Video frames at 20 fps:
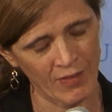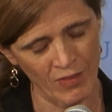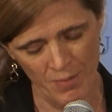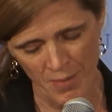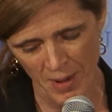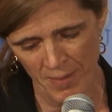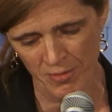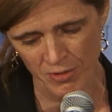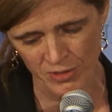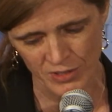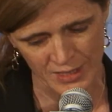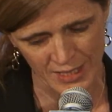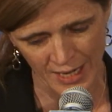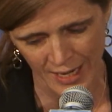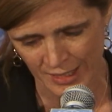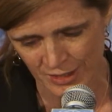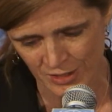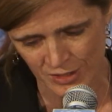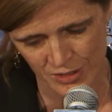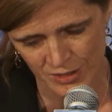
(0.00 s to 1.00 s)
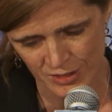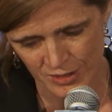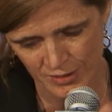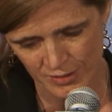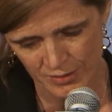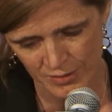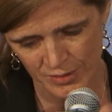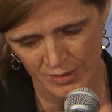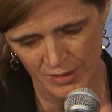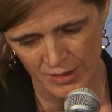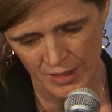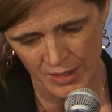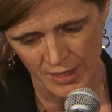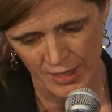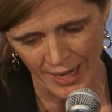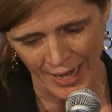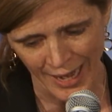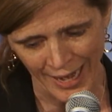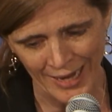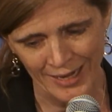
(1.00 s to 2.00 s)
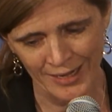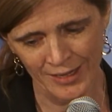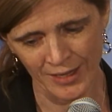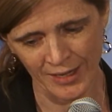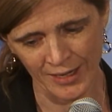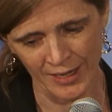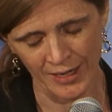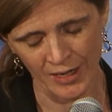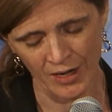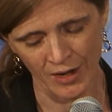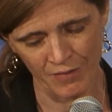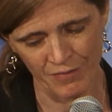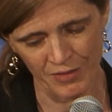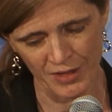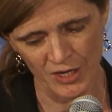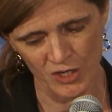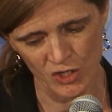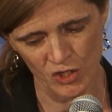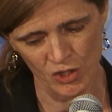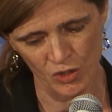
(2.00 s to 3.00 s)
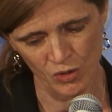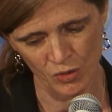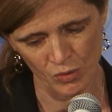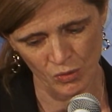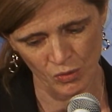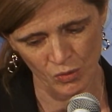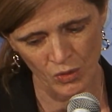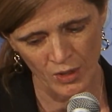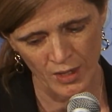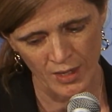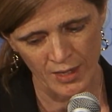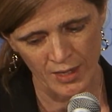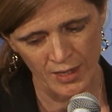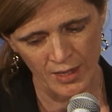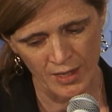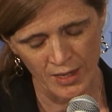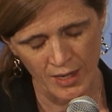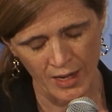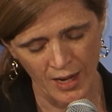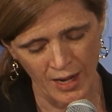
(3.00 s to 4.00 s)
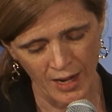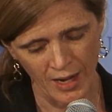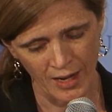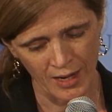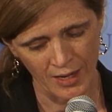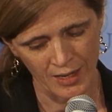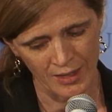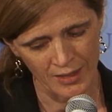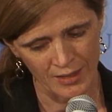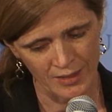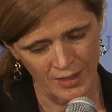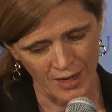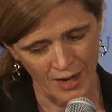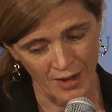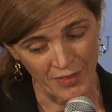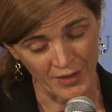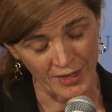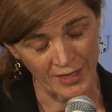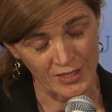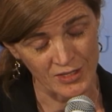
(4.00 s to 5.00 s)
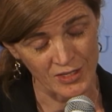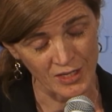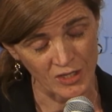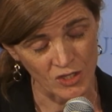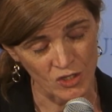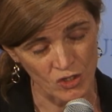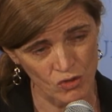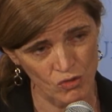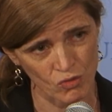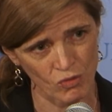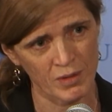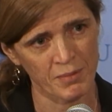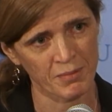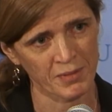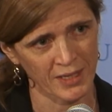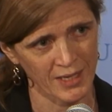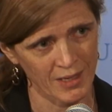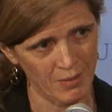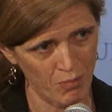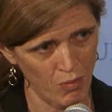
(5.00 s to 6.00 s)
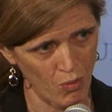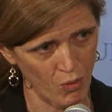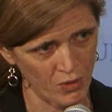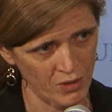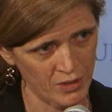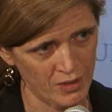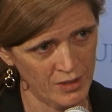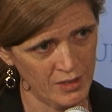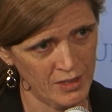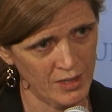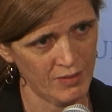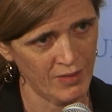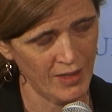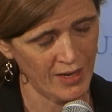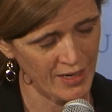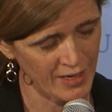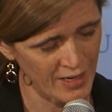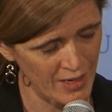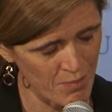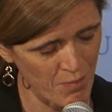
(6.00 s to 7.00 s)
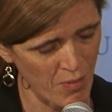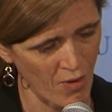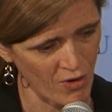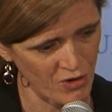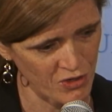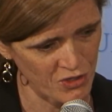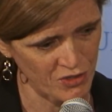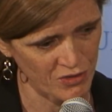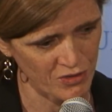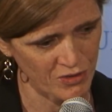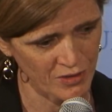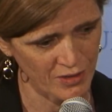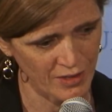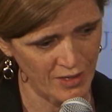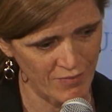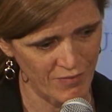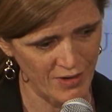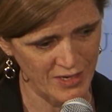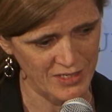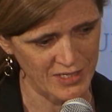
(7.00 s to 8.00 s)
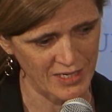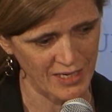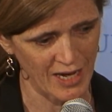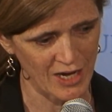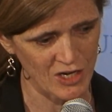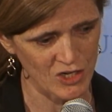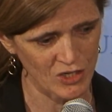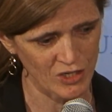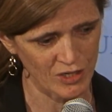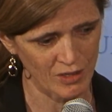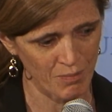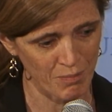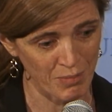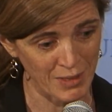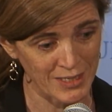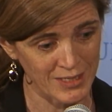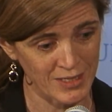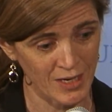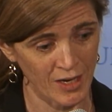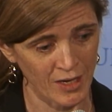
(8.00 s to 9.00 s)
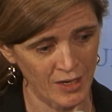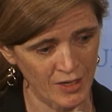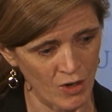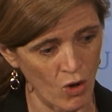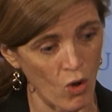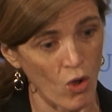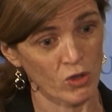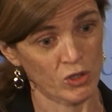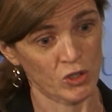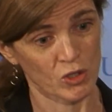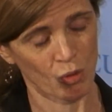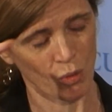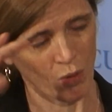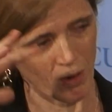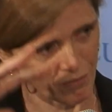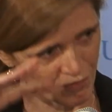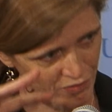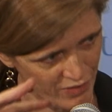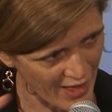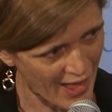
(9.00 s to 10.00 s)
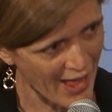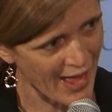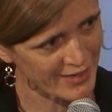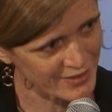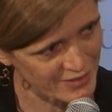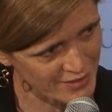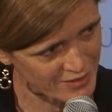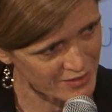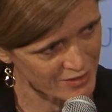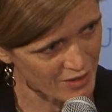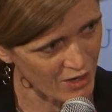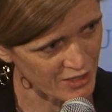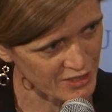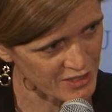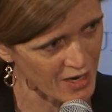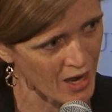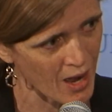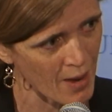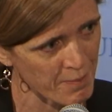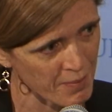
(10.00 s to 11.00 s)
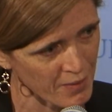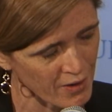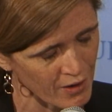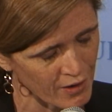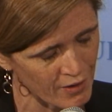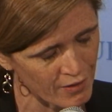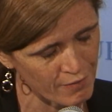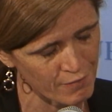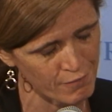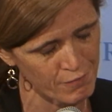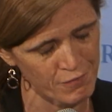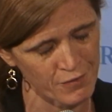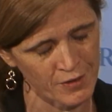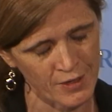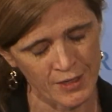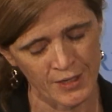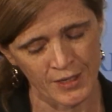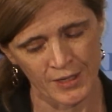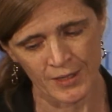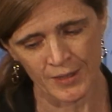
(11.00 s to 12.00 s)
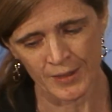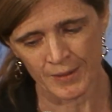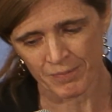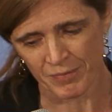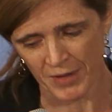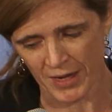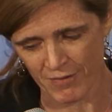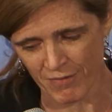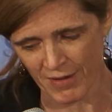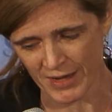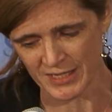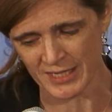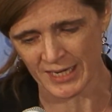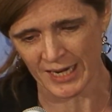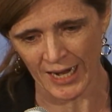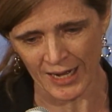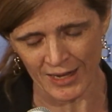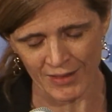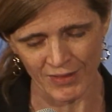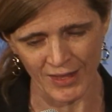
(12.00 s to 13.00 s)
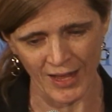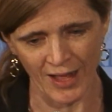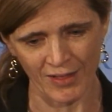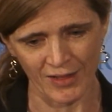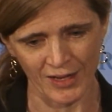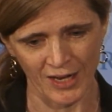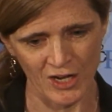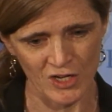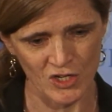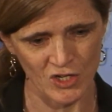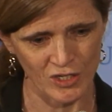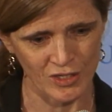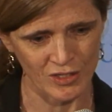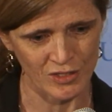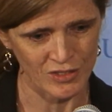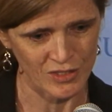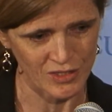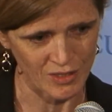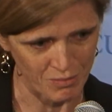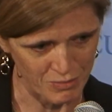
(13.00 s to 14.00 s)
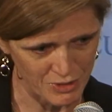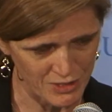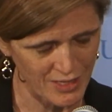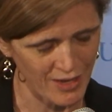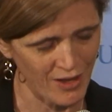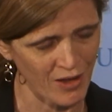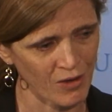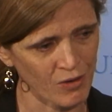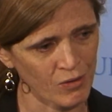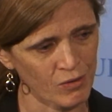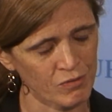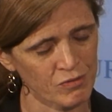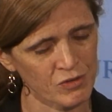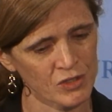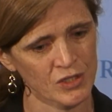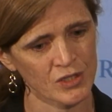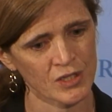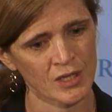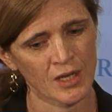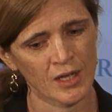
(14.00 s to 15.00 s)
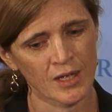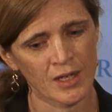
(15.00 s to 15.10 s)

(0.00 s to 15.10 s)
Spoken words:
the member states' handling of the issue, I think it is extremely important that an impartial investigation be done also of that, on top of investigating the allegations themselves.